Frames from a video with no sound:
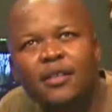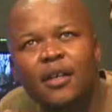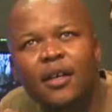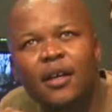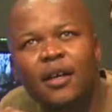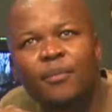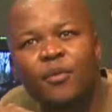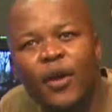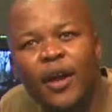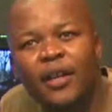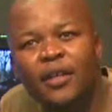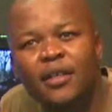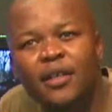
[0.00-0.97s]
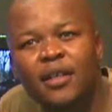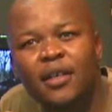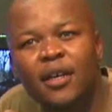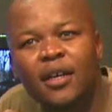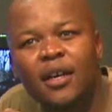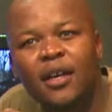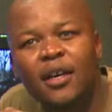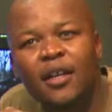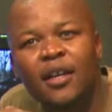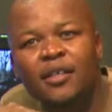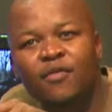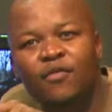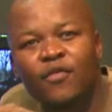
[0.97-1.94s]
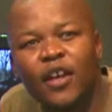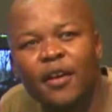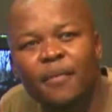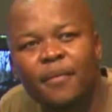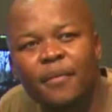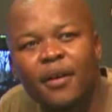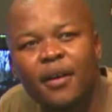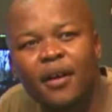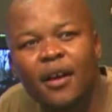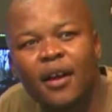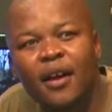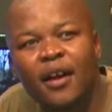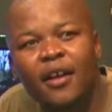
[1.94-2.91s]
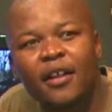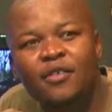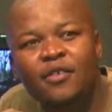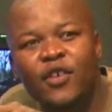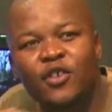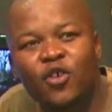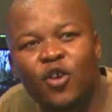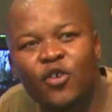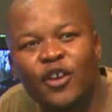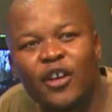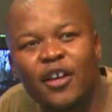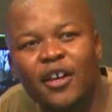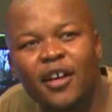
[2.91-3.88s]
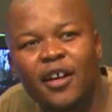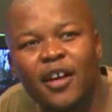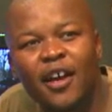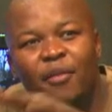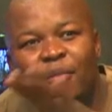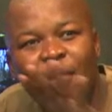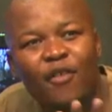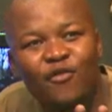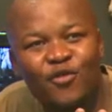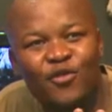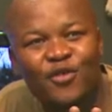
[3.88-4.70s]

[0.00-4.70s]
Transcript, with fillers: uh, Brent, that's V M, that's Victoria, and Bavu.